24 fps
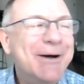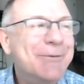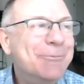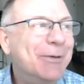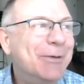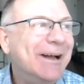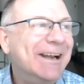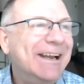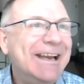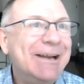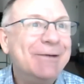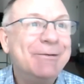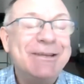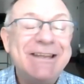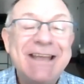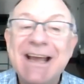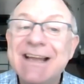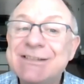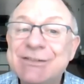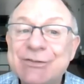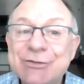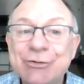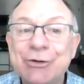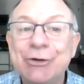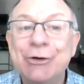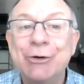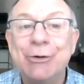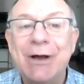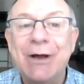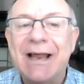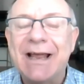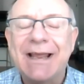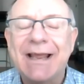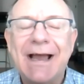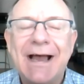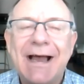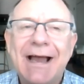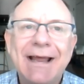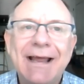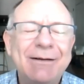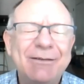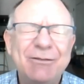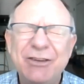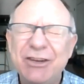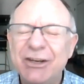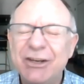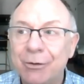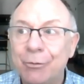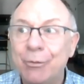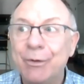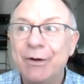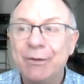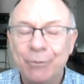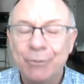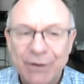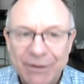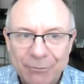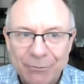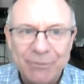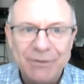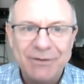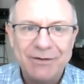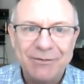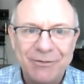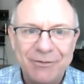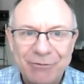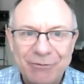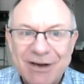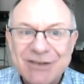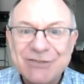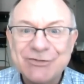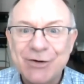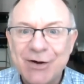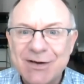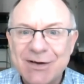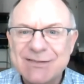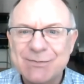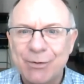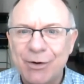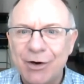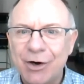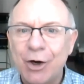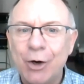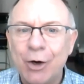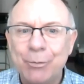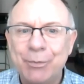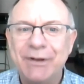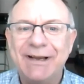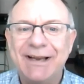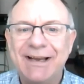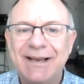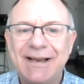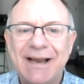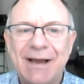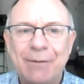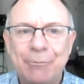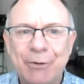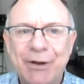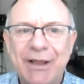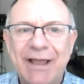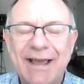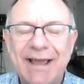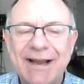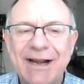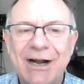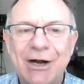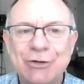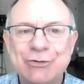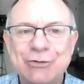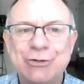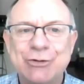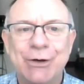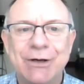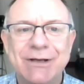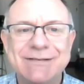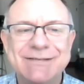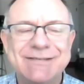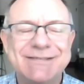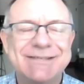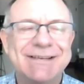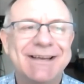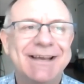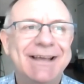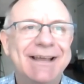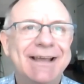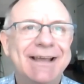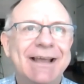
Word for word: But anyway, yeah, it's true. Like I, you know, when, when restaurants were open and we had our choice,